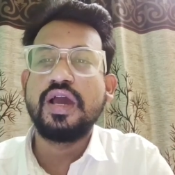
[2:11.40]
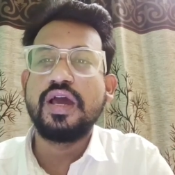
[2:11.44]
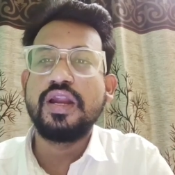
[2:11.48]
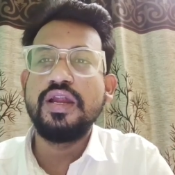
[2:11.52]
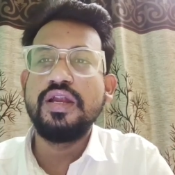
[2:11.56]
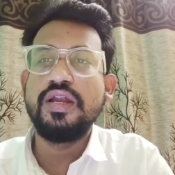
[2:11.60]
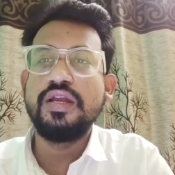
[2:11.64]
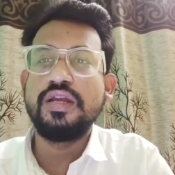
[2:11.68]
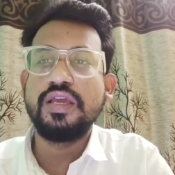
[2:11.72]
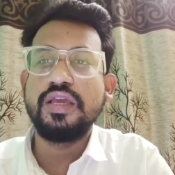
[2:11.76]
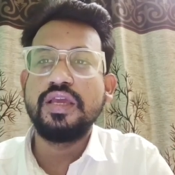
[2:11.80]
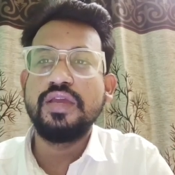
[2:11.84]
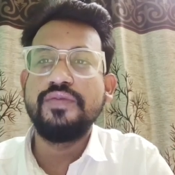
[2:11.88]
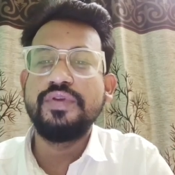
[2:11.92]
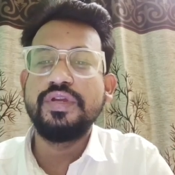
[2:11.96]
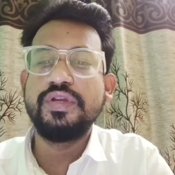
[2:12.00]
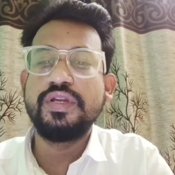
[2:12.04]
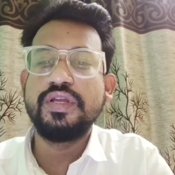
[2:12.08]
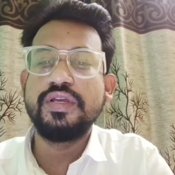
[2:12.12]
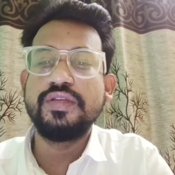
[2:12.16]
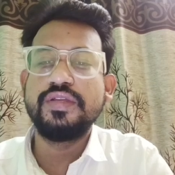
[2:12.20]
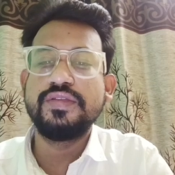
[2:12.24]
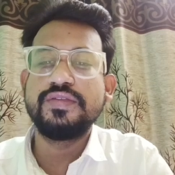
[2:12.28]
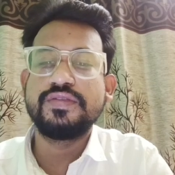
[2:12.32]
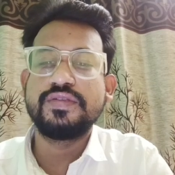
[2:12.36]
Current
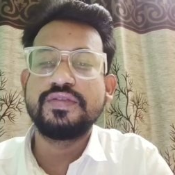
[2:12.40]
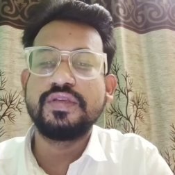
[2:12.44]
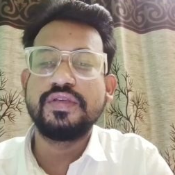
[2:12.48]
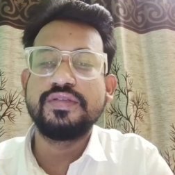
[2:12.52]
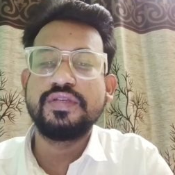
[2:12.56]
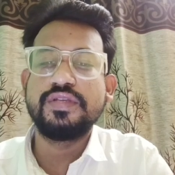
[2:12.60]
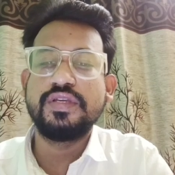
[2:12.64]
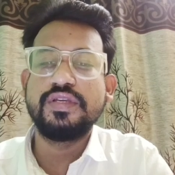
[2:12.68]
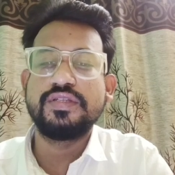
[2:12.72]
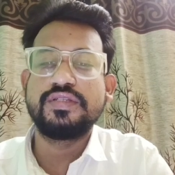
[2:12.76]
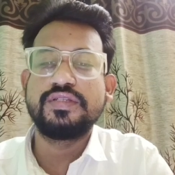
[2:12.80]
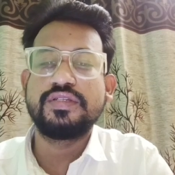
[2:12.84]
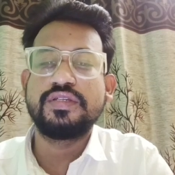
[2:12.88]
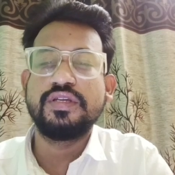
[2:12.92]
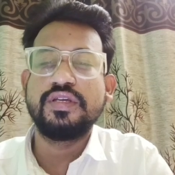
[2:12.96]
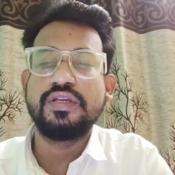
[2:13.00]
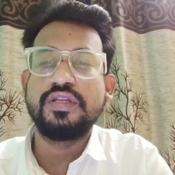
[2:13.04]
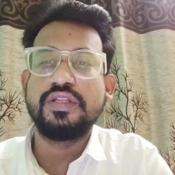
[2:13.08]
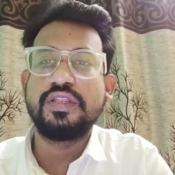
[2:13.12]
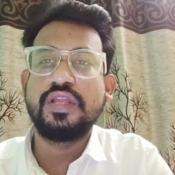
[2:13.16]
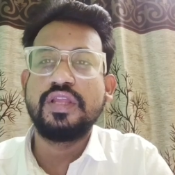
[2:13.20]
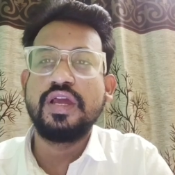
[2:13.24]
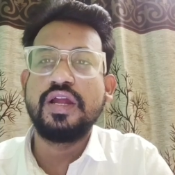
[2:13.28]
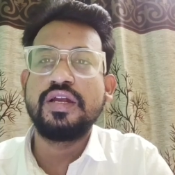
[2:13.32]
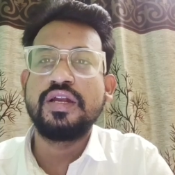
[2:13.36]
evidence suggests
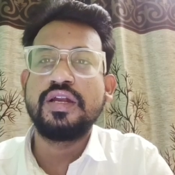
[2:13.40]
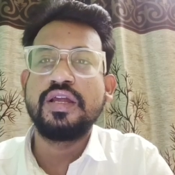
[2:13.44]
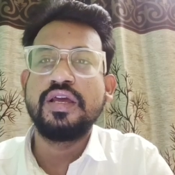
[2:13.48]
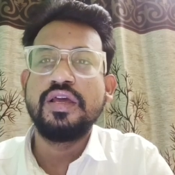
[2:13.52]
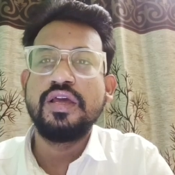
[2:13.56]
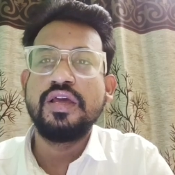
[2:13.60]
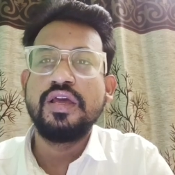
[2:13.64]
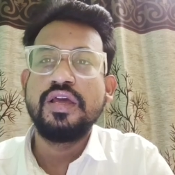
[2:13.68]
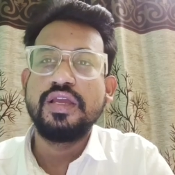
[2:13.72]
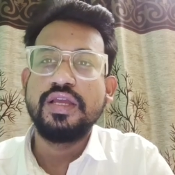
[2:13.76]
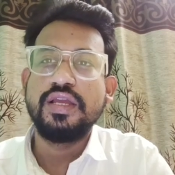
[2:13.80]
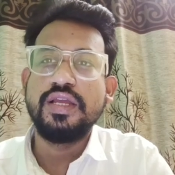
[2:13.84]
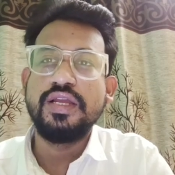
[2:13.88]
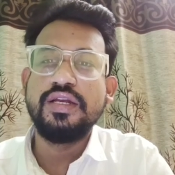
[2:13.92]
that